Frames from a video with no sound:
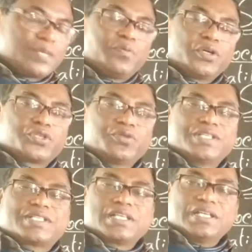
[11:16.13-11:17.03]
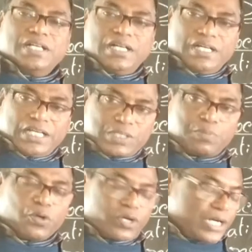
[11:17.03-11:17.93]
Portuguese
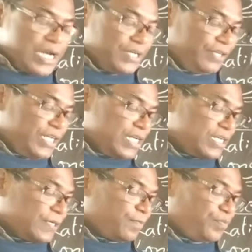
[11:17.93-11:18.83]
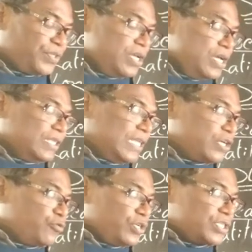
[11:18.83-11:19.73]
explorer and navigator.
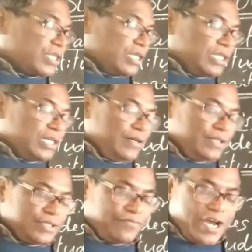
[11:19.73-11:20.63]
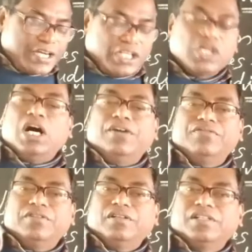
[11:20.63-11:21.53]
That was the finding
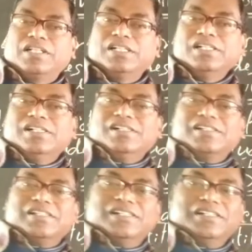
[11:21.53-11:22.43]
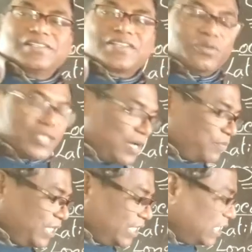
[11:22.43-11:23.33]
of the South
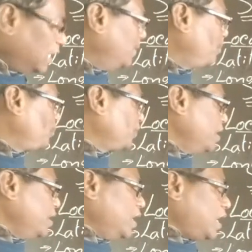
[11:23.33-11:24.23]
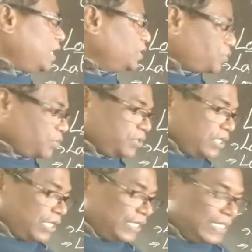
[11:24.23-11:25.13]
America. And
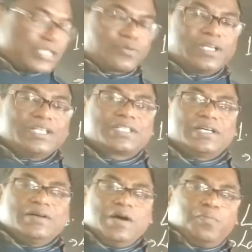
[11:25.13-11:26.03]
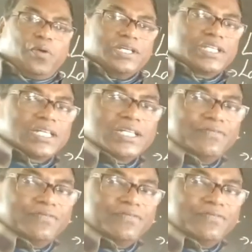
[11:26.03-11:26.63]
so next one is the political